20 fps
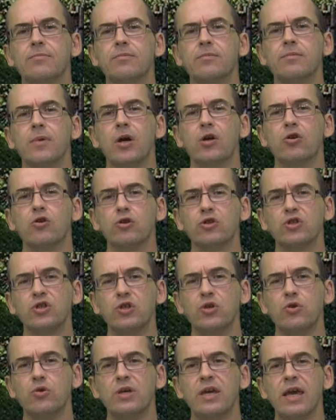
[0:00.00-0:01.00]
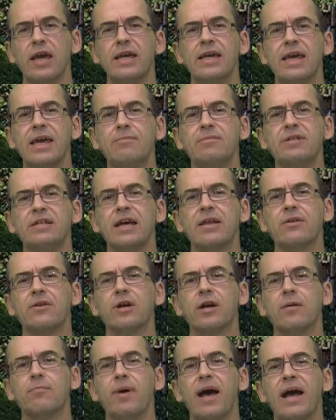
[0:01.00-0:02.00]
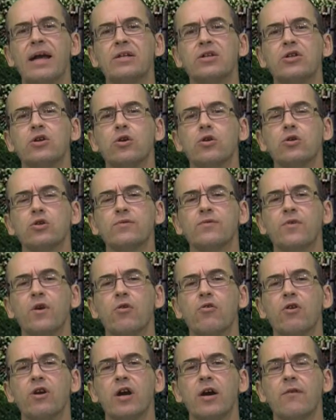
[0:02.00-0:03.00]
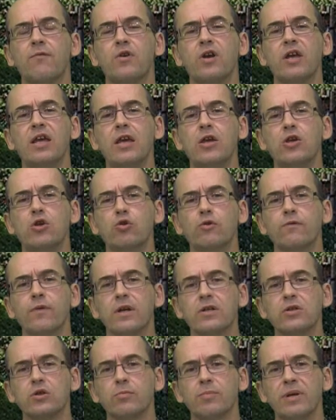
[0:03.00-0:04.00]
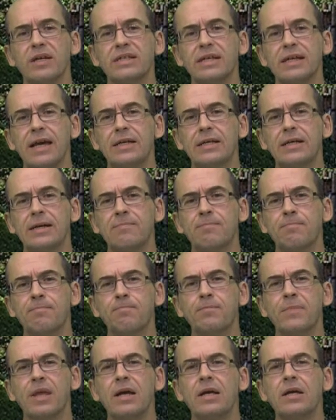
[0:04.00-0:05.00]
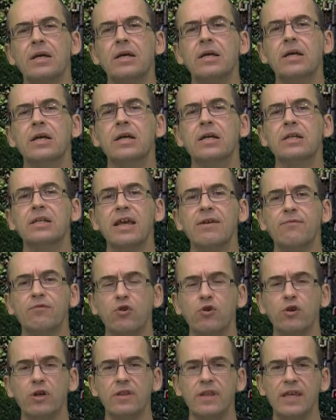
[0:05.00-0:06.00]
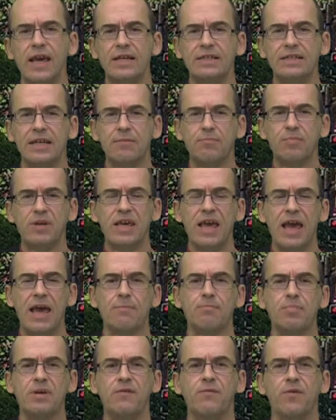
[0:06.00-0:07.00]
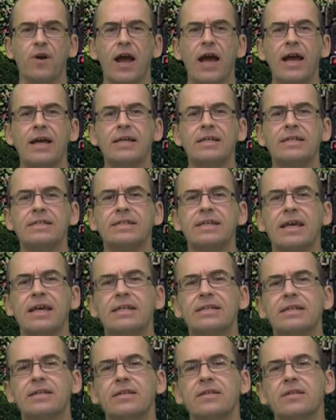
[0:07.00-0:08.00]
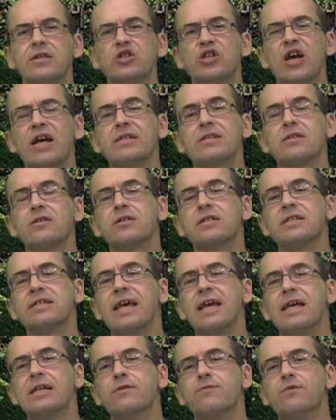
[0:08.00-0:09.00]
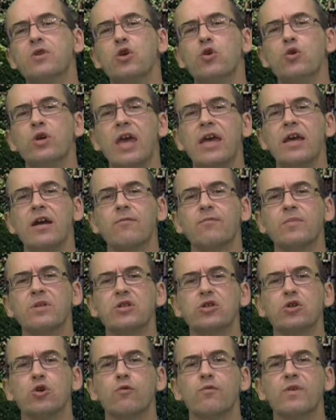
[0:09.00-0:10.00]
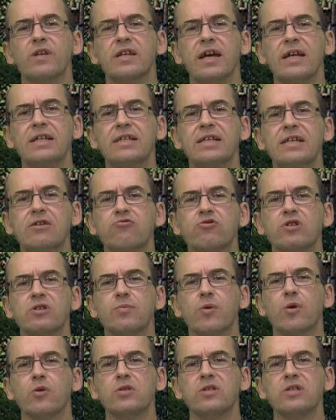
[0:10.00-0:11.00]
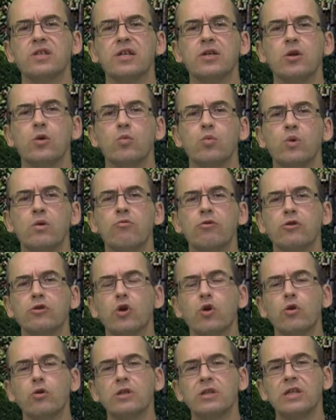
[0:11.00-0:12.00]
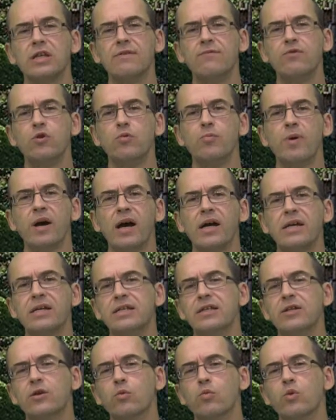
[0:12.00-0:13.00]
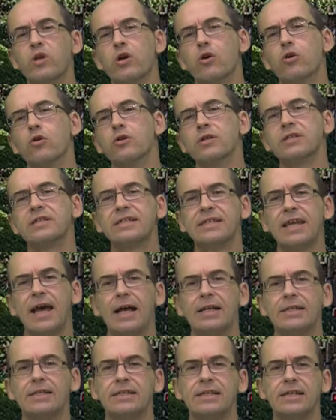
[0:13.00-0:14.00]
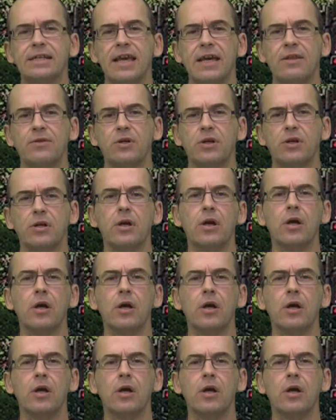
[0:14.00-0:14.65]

across the UK came together and backed calls for a recovery universal basic income. Dave Duggan, the SNP MP for Angus, said, "The Chancellor said of the UK government's COVID-19 response that we will not leave you behind, we all stand together,"